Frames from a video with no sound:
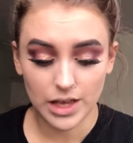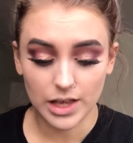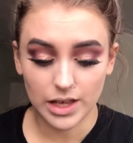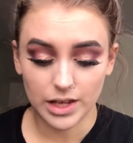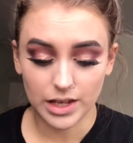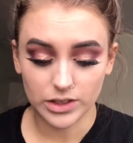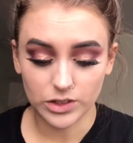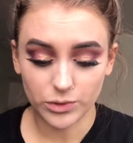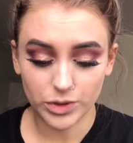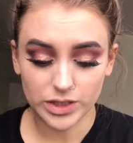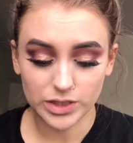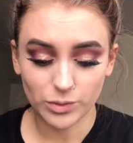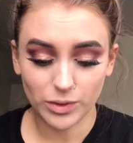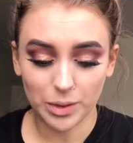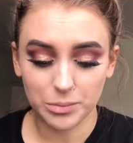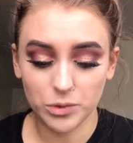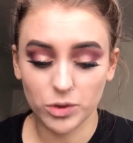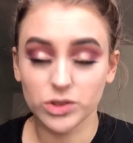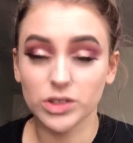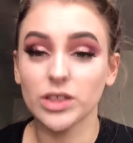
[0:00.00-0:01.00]
And the reason why
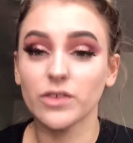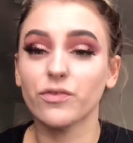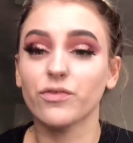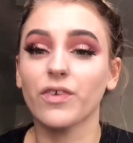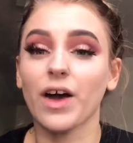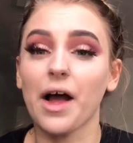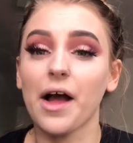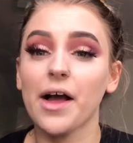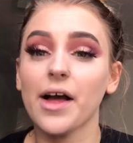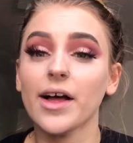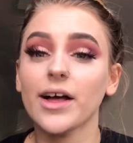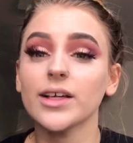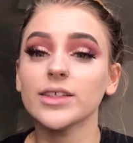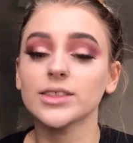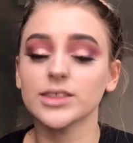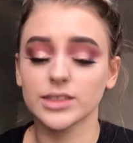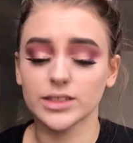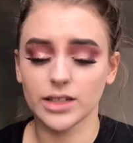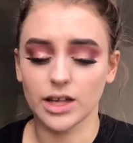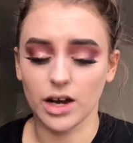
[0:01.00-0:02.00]
I'm using
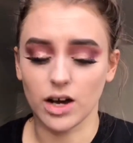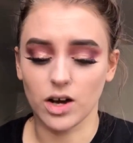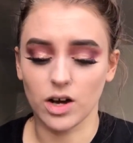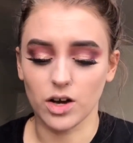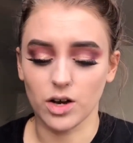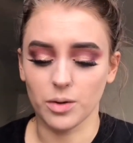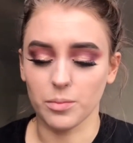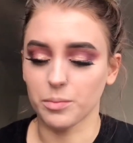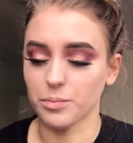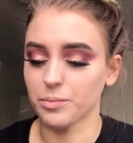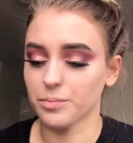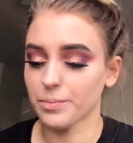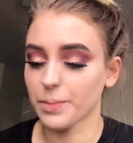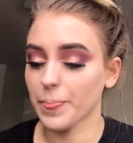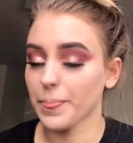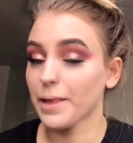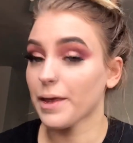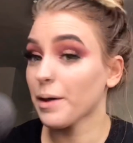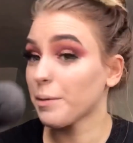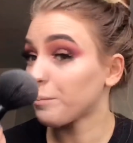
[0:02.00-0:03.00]
fast,
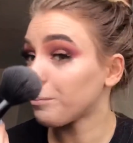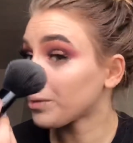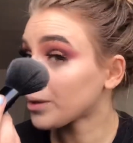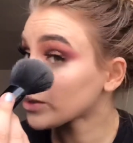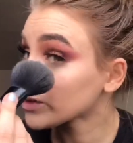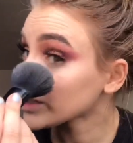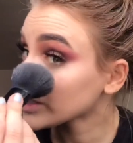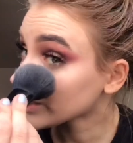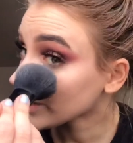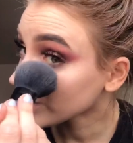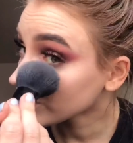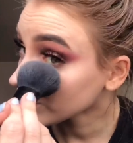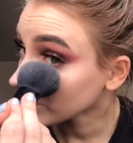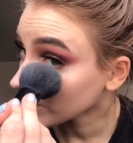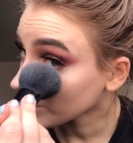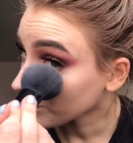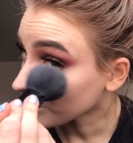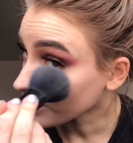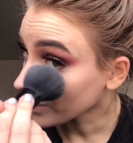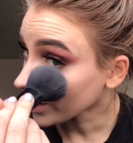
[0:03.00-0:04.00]
barely touching
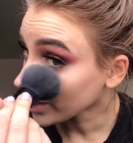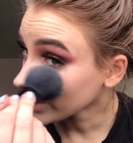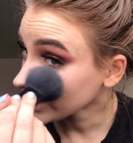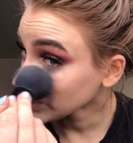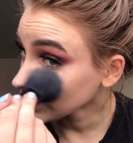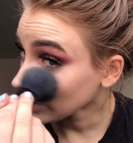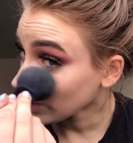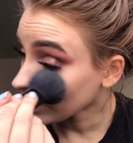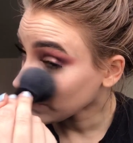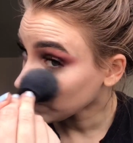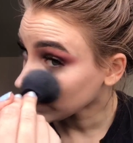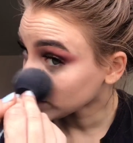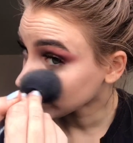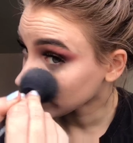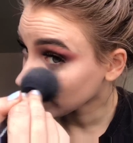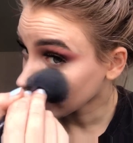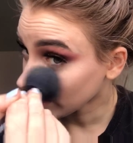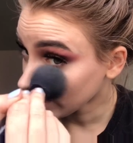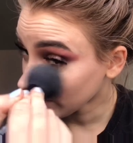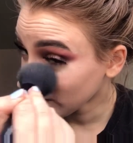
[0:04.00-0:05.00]
the brush on the
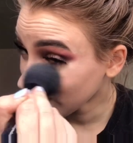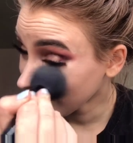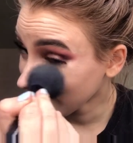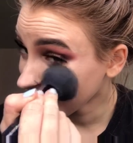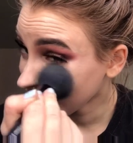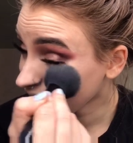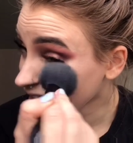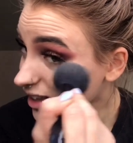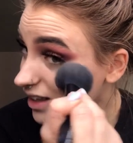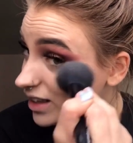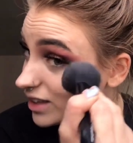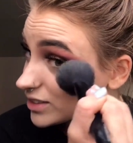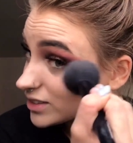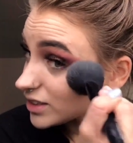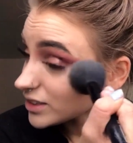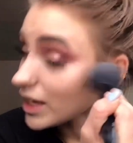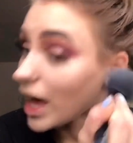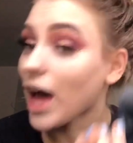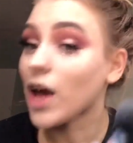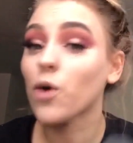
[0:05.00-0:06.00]
skin, is
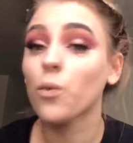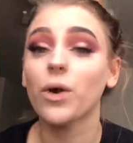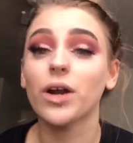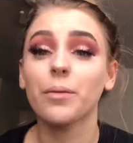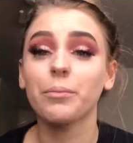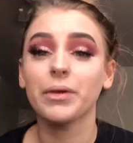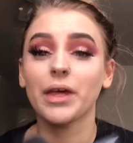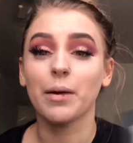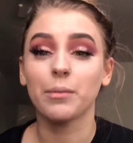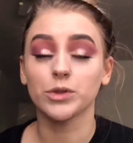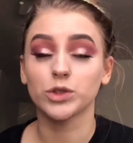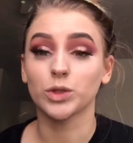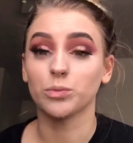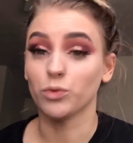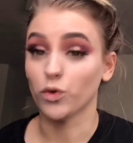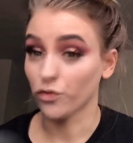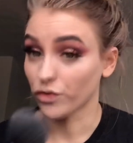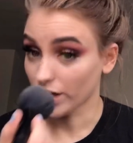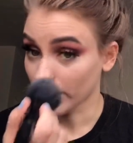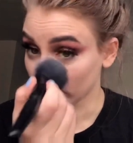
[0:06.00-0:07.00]
because I don't want to be able to
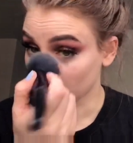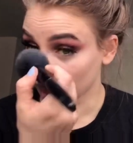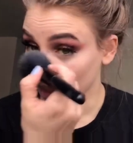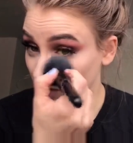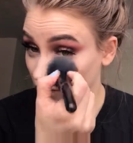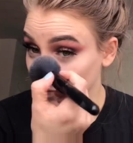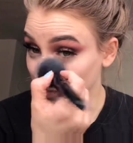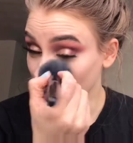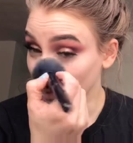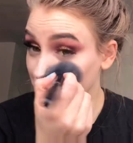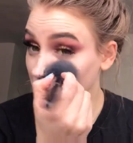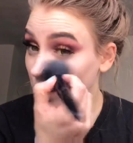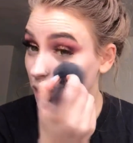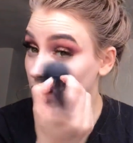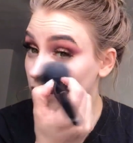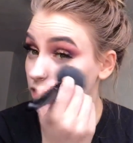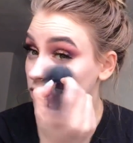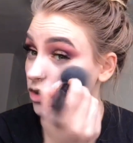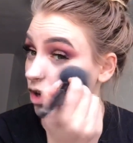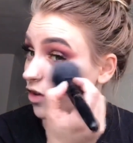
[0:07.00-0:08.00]
move any of my
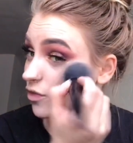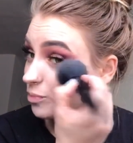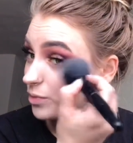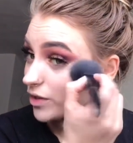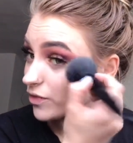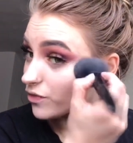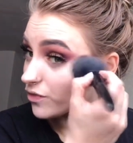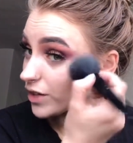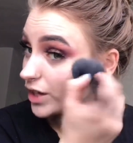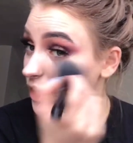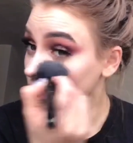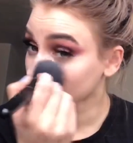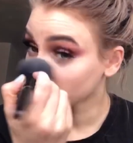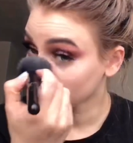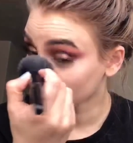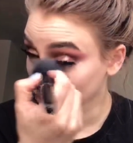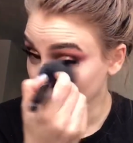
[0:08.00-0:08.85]
product off my face.